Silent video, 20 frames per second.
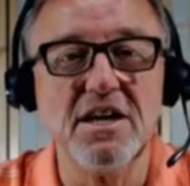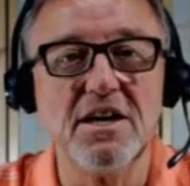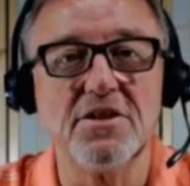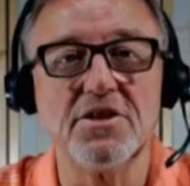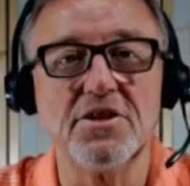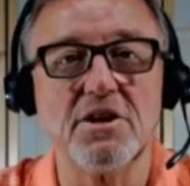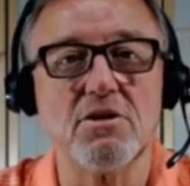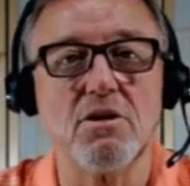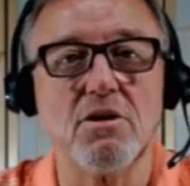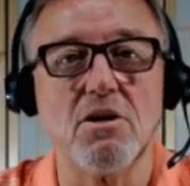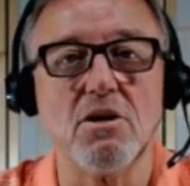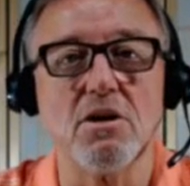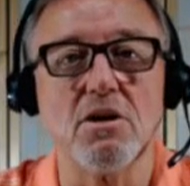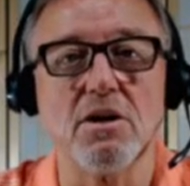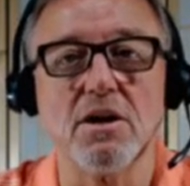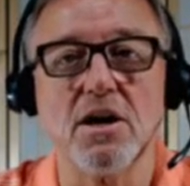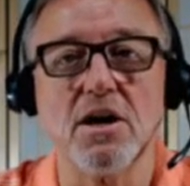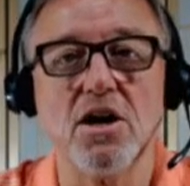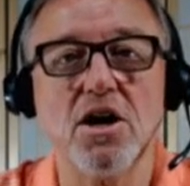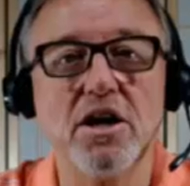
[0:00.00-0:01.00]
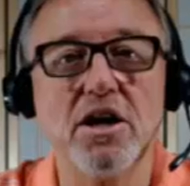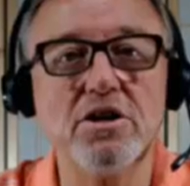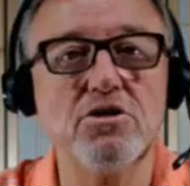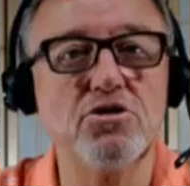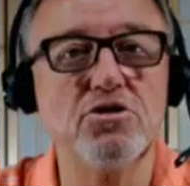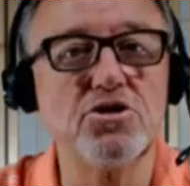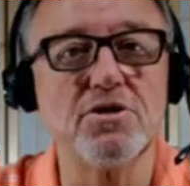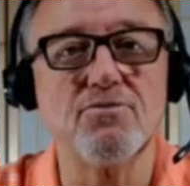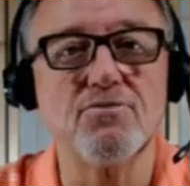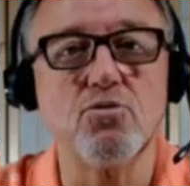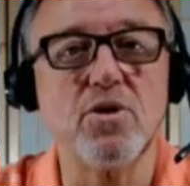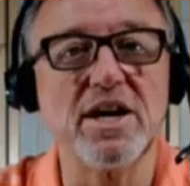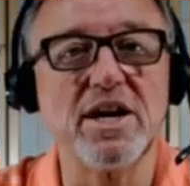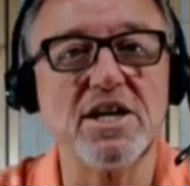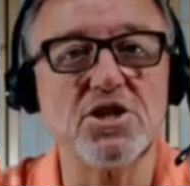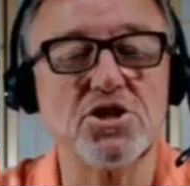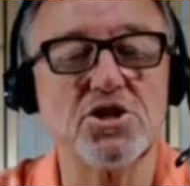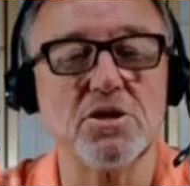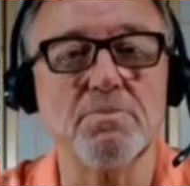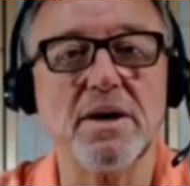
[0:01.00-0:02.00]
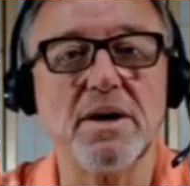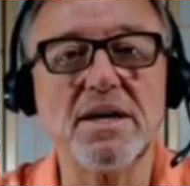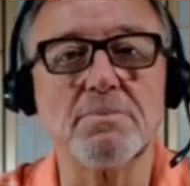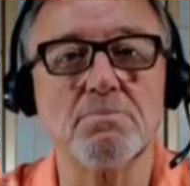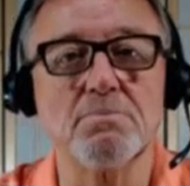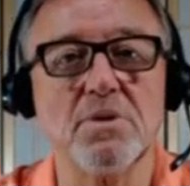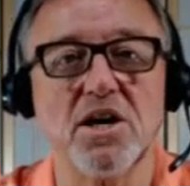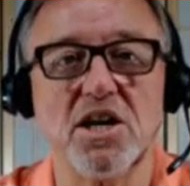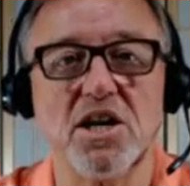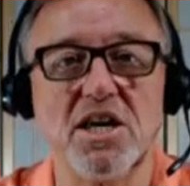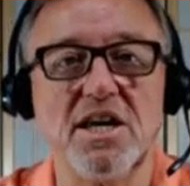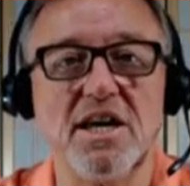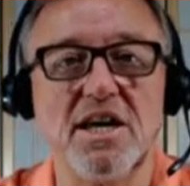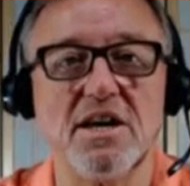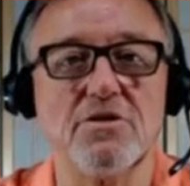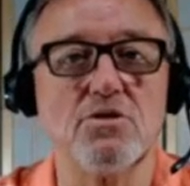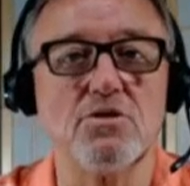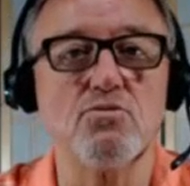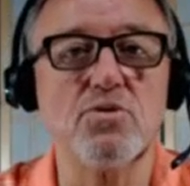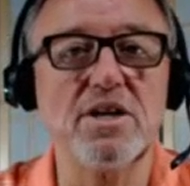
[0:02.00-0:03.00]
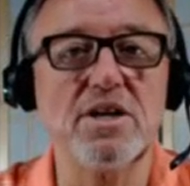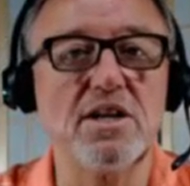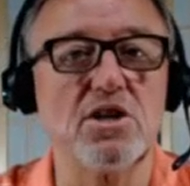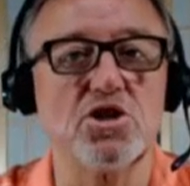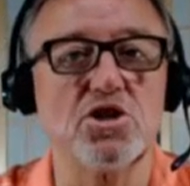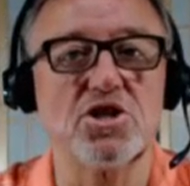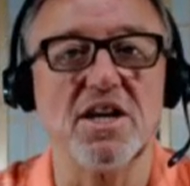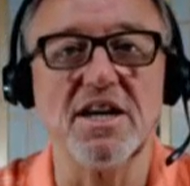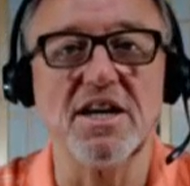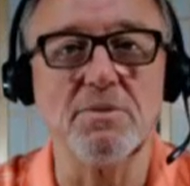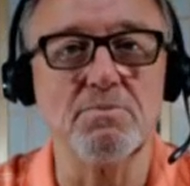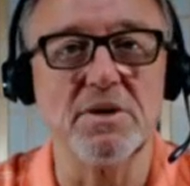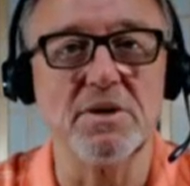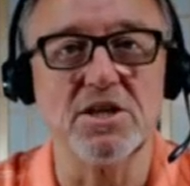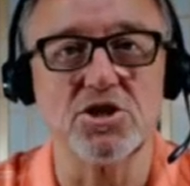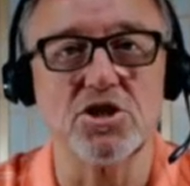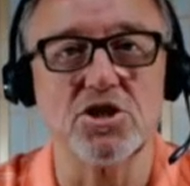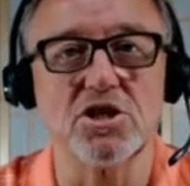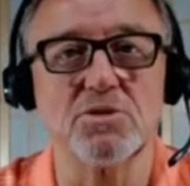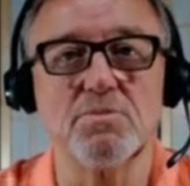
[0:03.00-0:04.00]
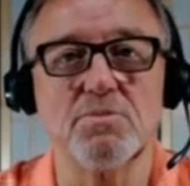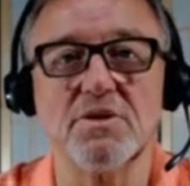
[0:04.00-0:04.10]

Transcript: There are hundreds of ways to make money in the real estate business,